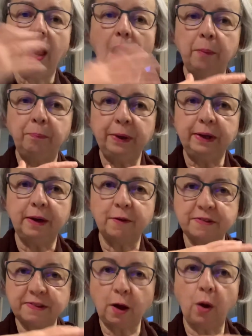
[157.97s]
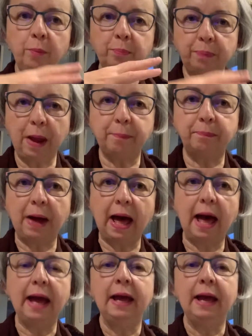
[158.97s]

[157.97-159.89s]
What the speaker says: a bit of salt, pepper,